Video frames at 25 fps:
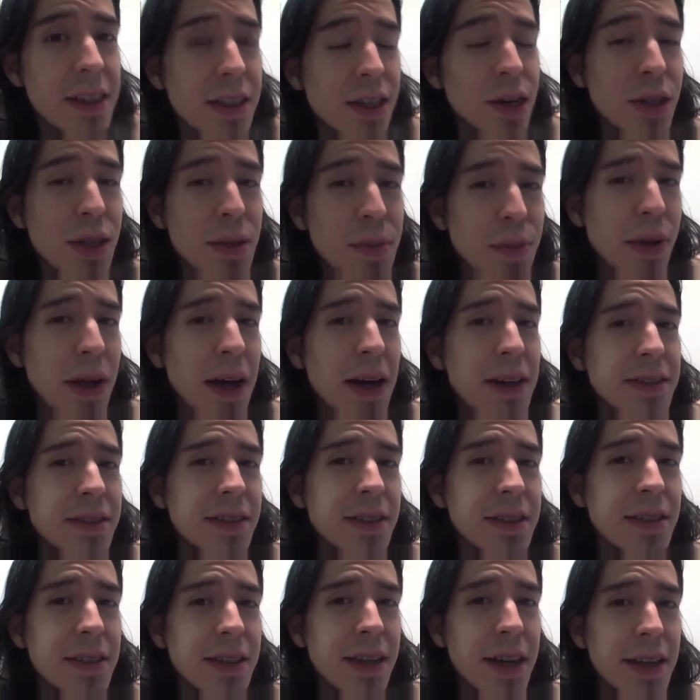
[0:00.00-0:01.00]
the only
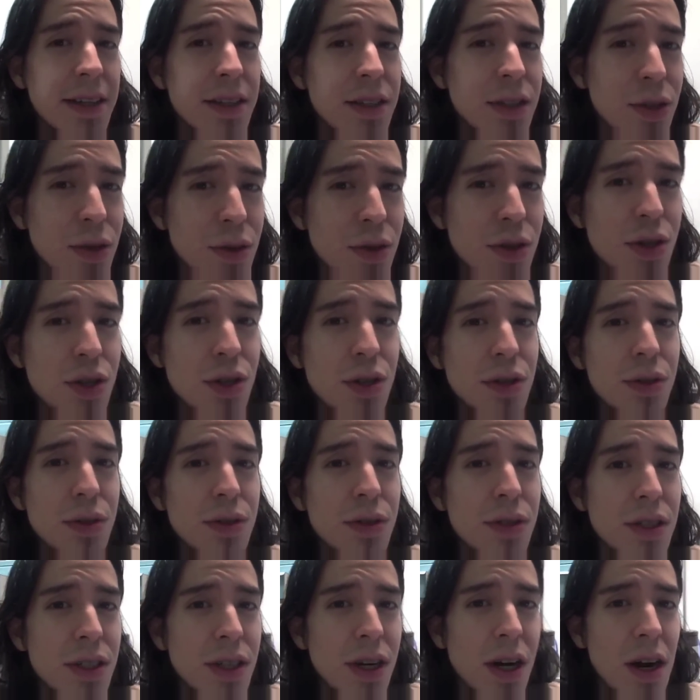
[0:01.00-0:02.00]
plastics that I do
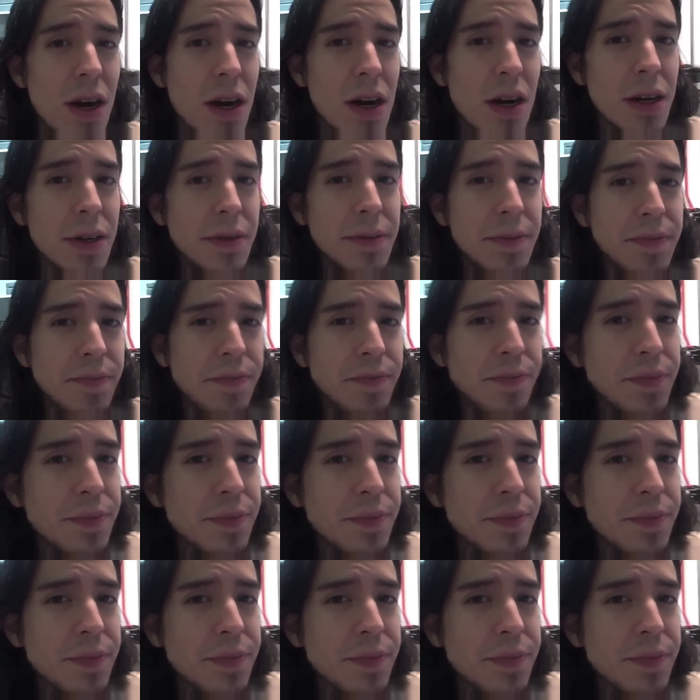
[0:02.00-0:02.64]
use are